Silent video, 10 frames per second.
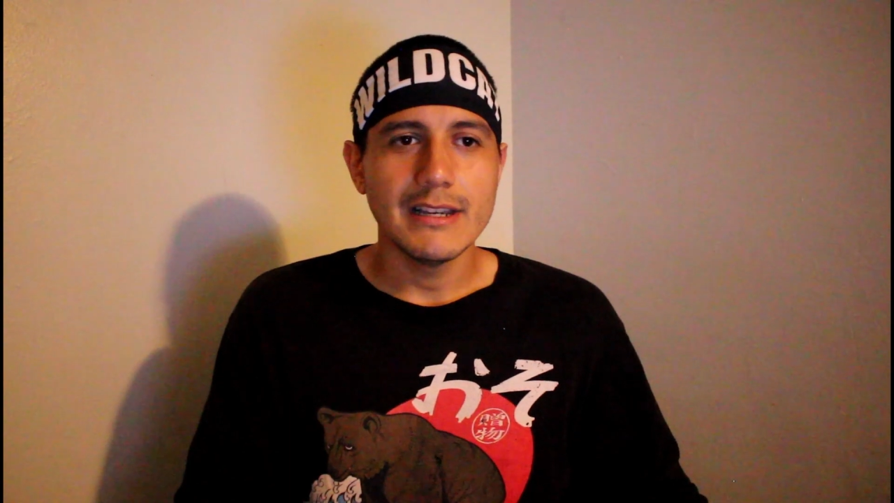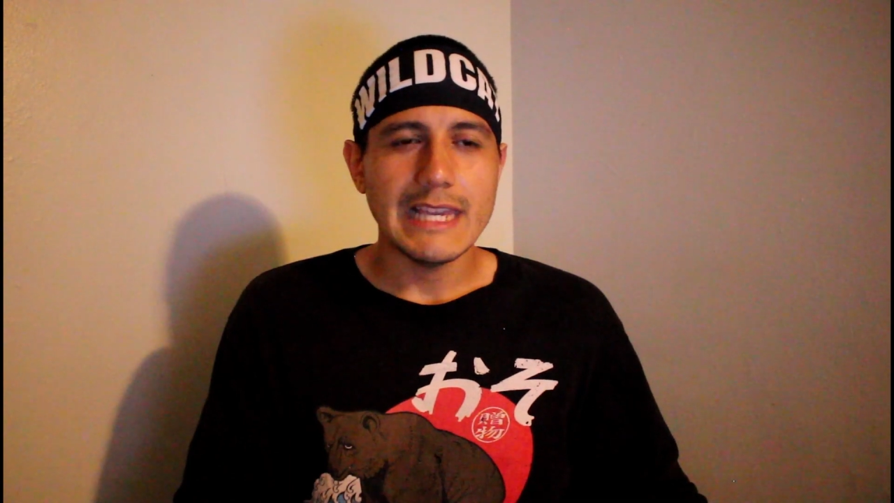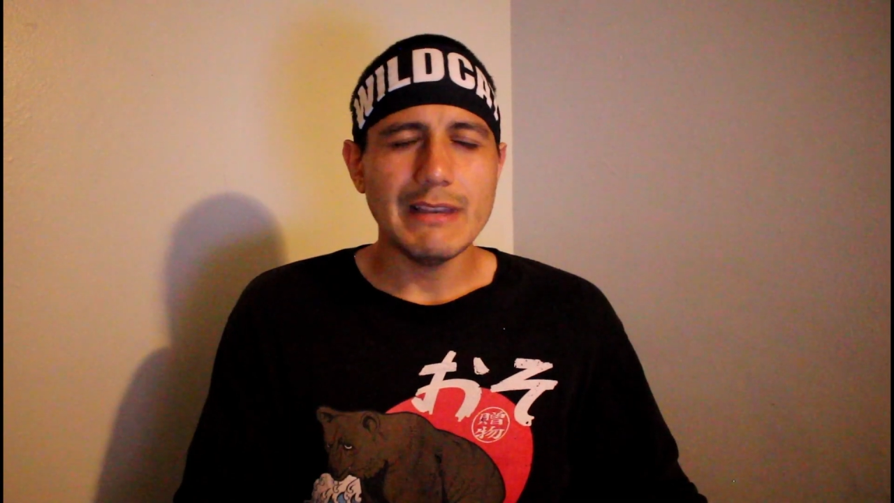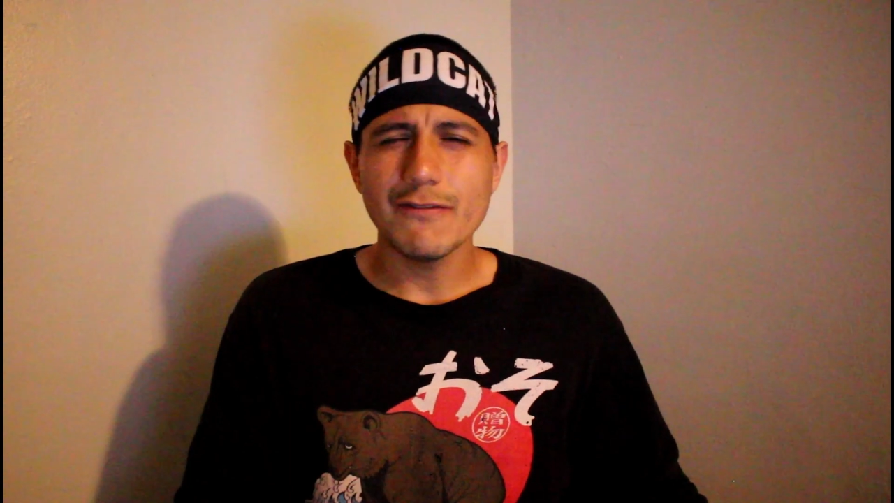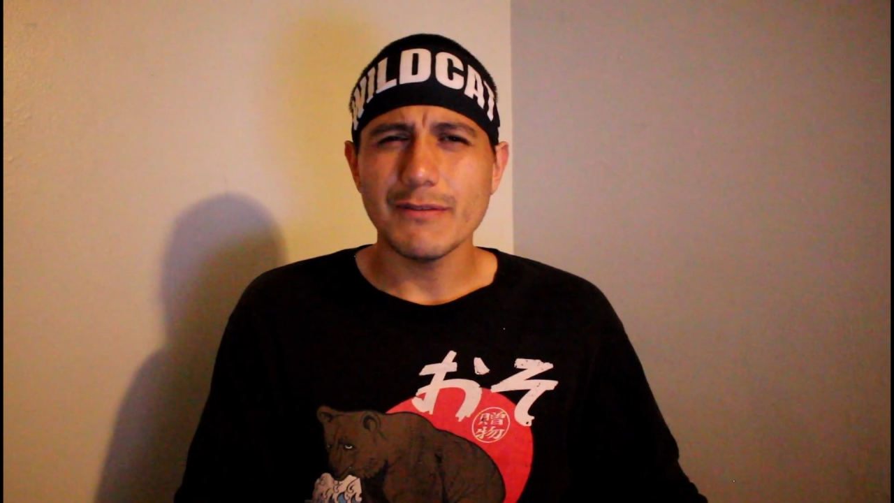
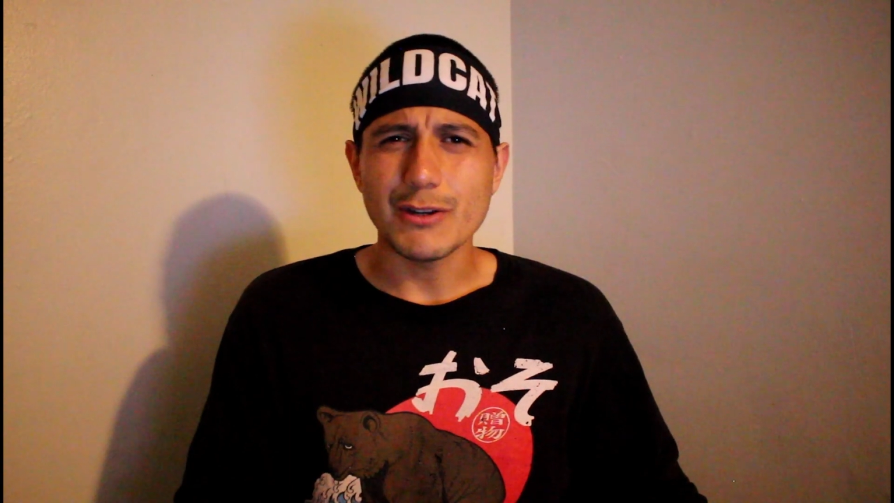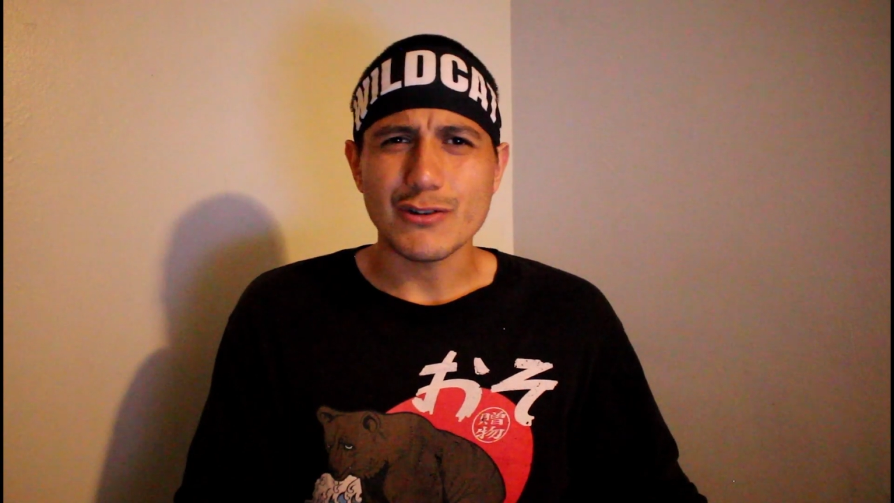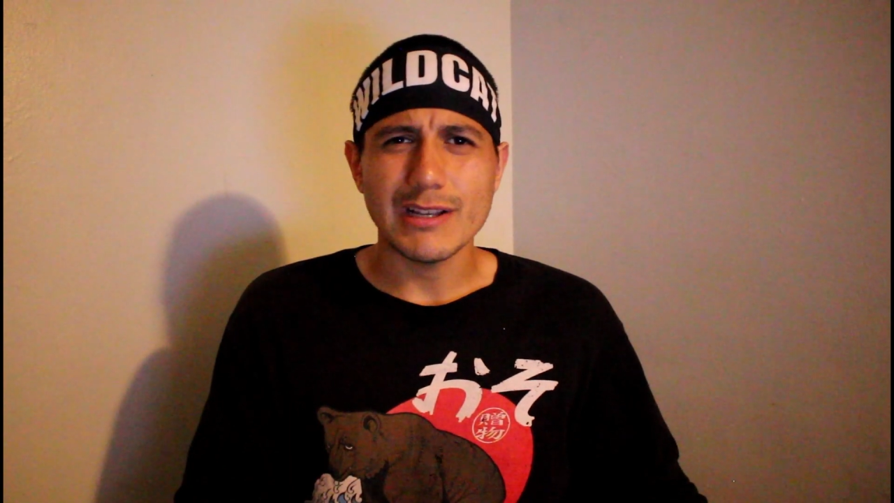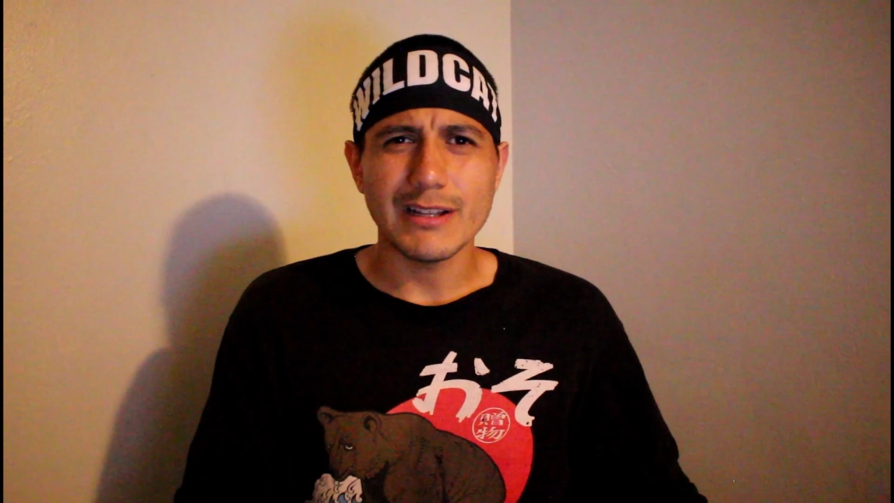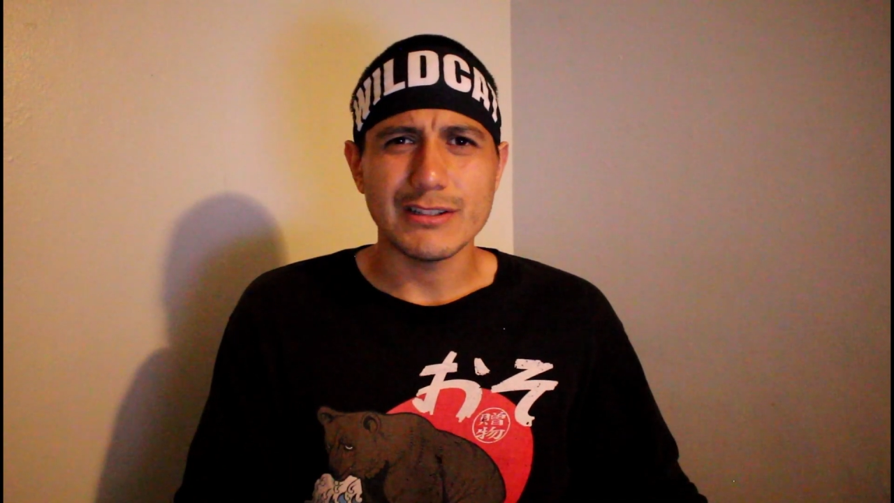Even from the
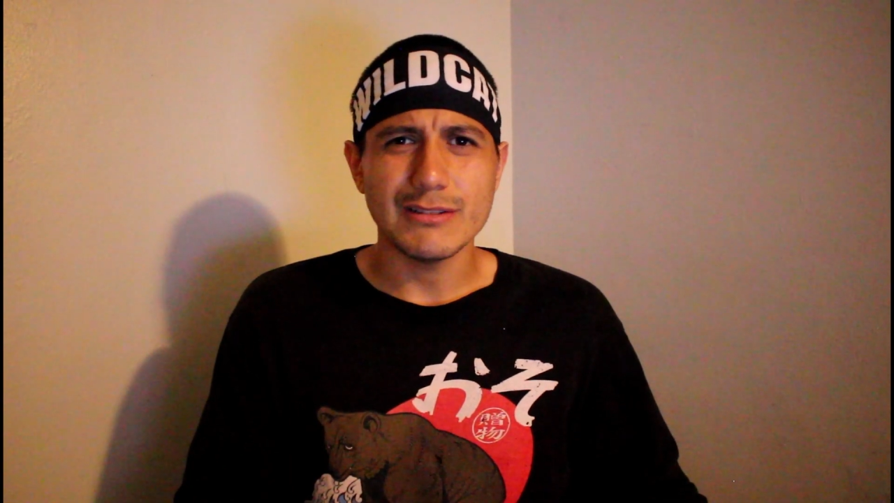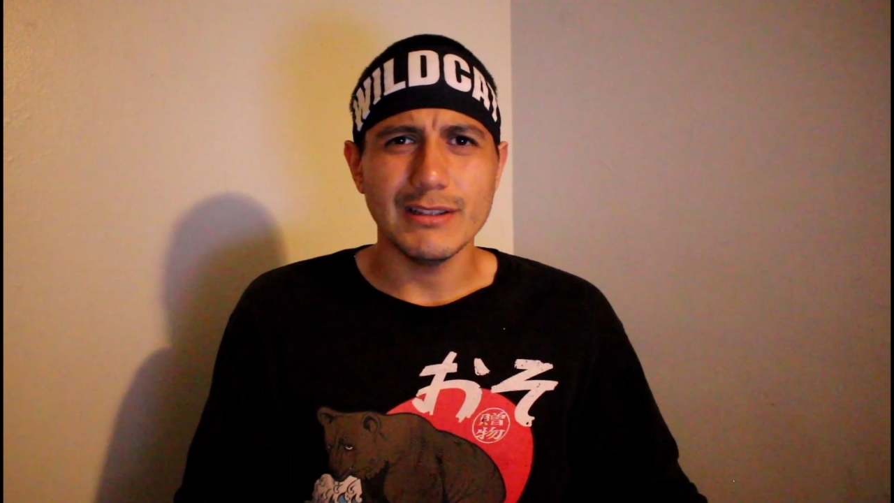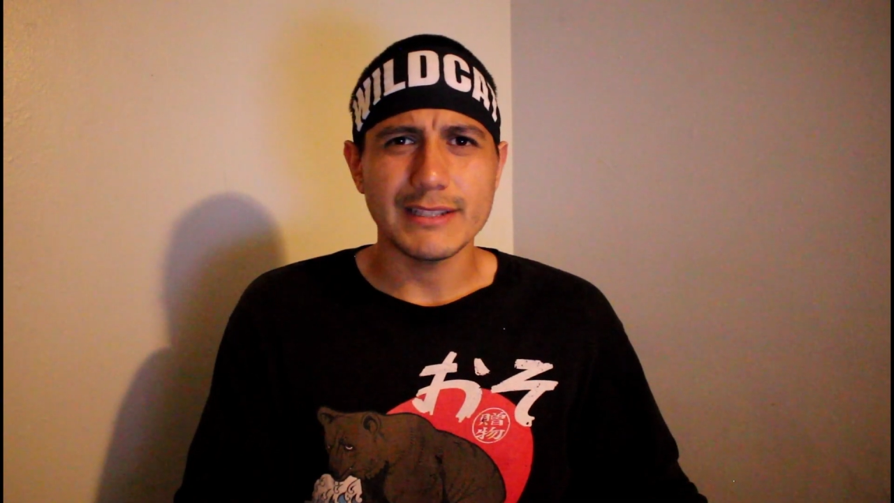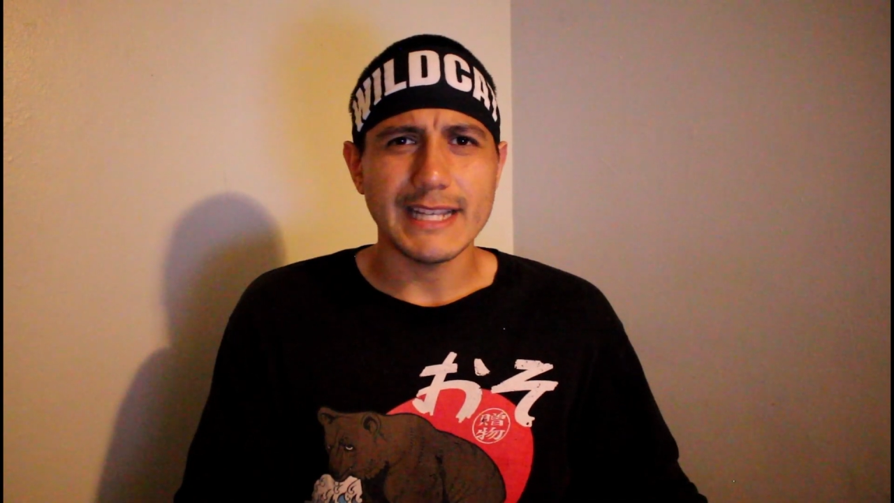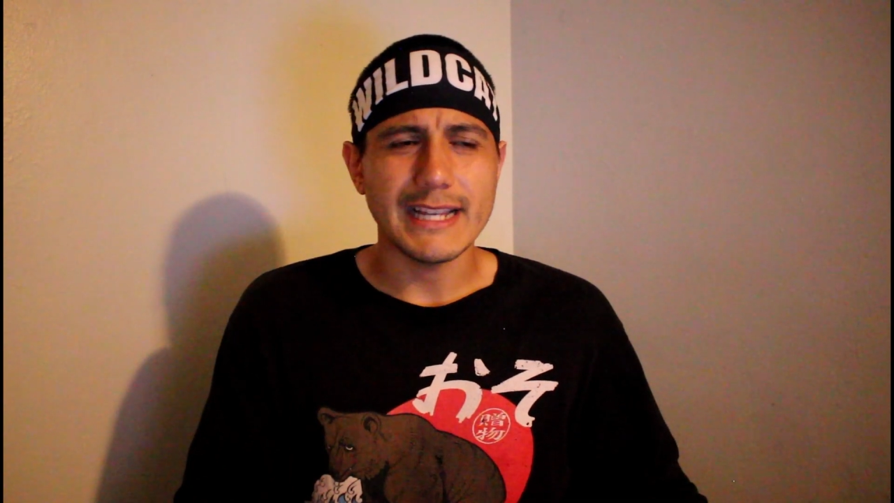trailer too, it
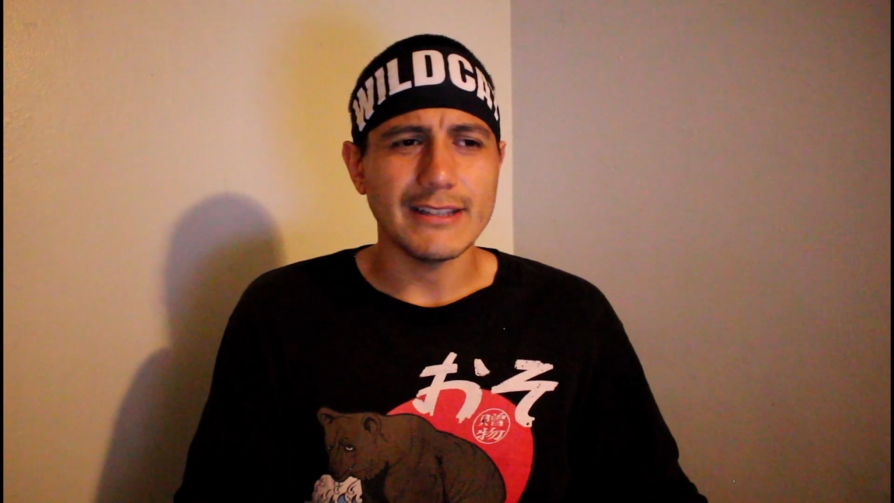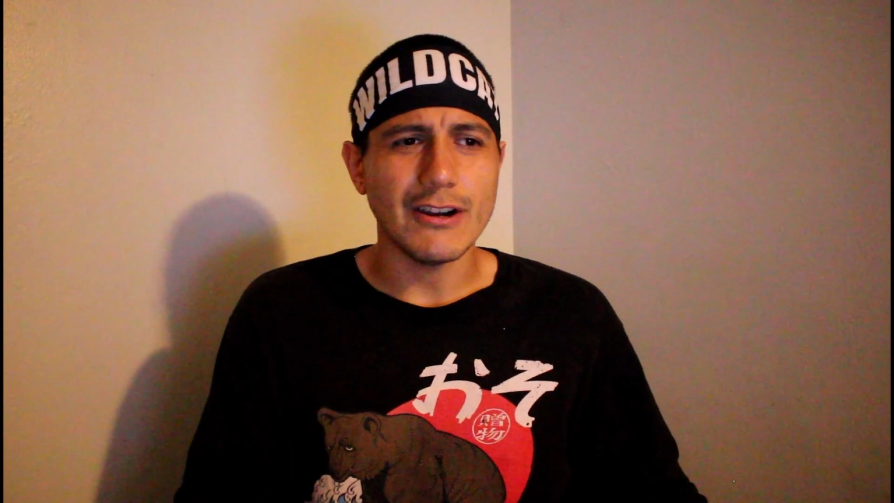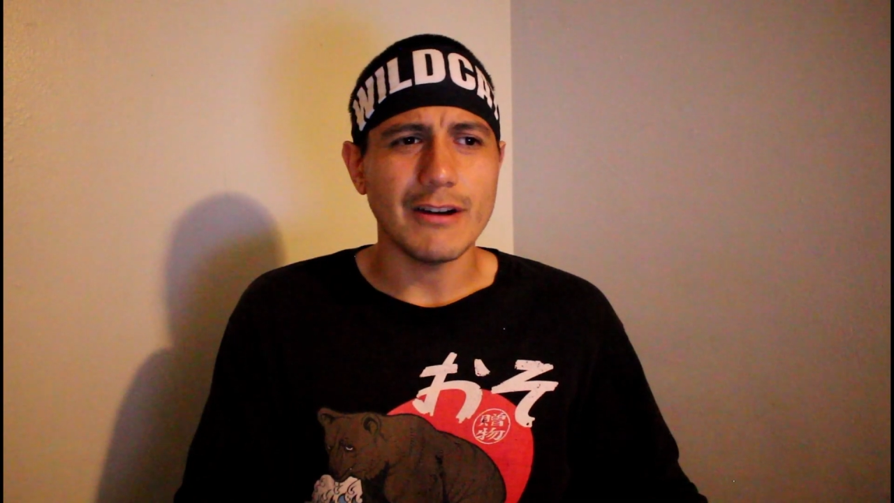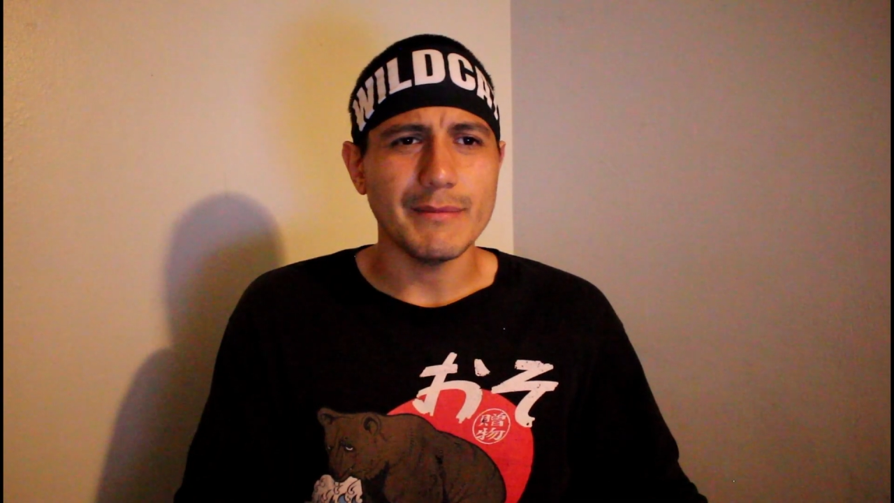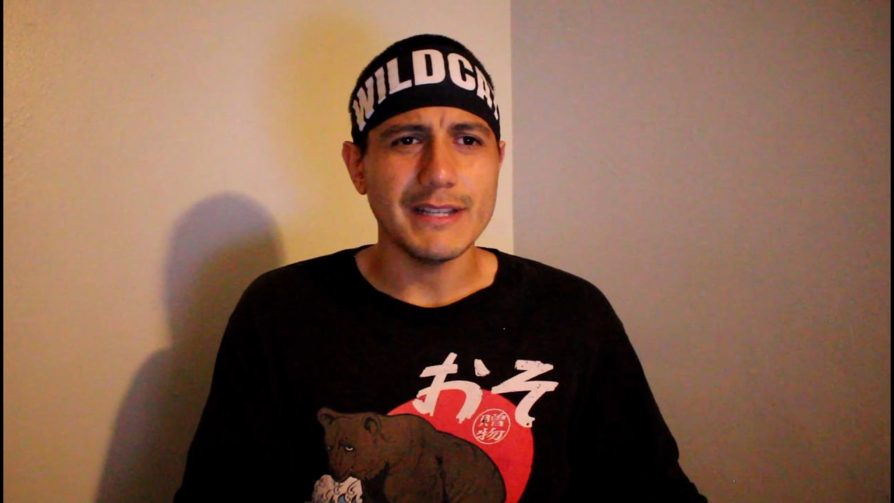looks like the
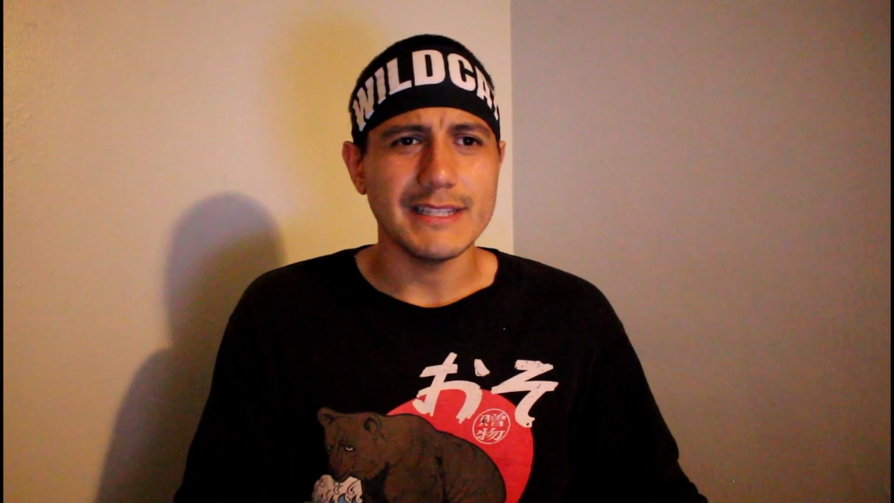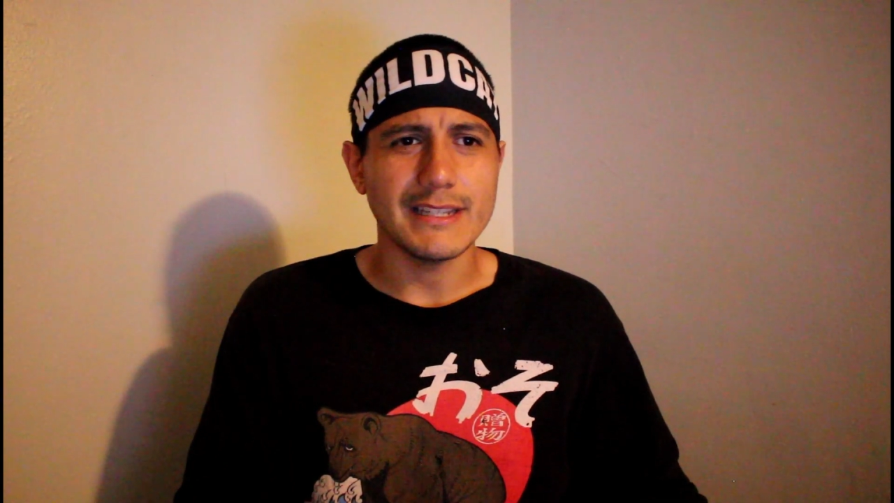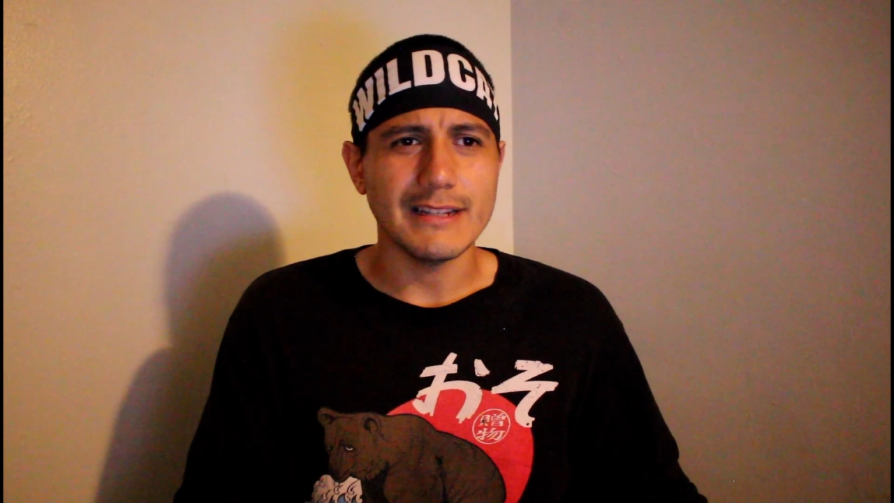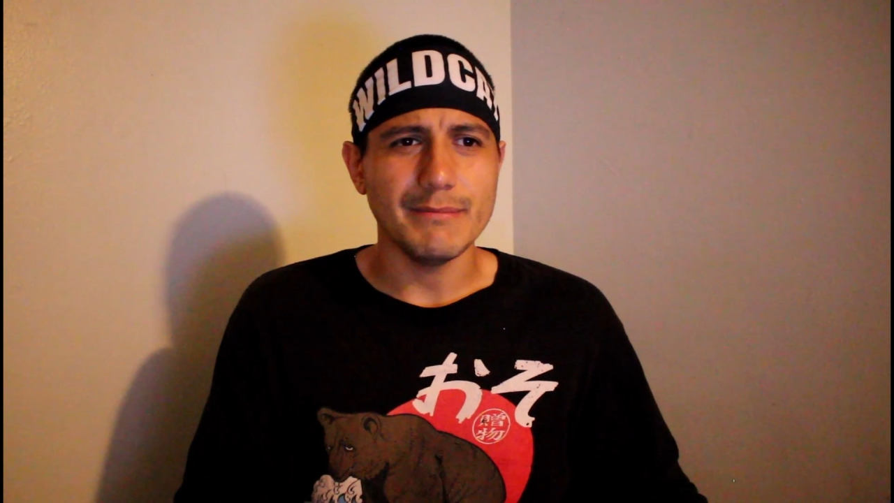army is gonna